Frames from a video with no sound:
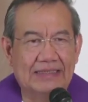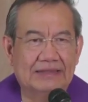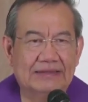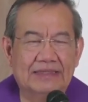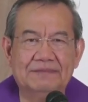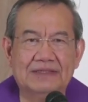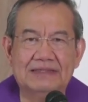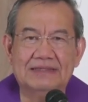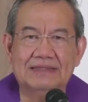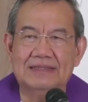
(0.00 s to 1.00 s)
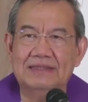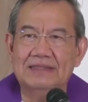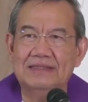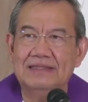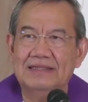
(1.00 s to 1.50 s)
Definitely not.
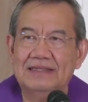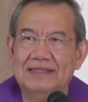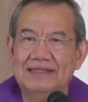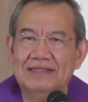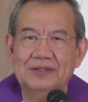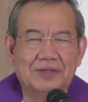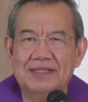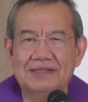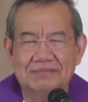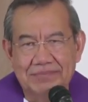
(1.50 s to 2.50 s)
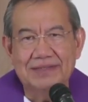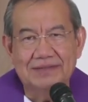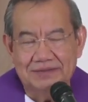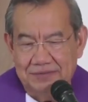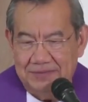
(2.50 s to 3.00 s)
You cannot bend the
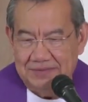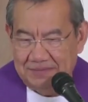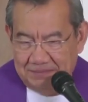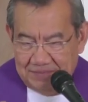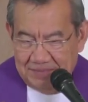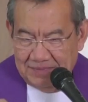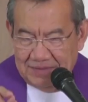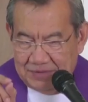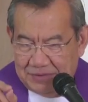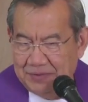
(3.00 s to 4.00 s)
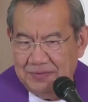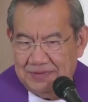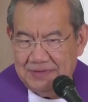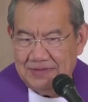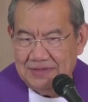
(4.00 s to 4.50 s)
truth. The truth
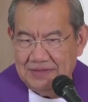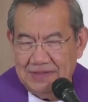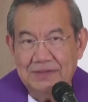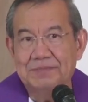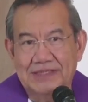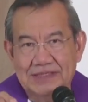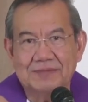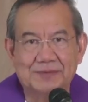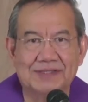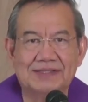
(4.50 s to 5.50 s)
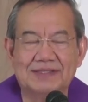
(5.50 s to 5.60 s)
speaks for itself.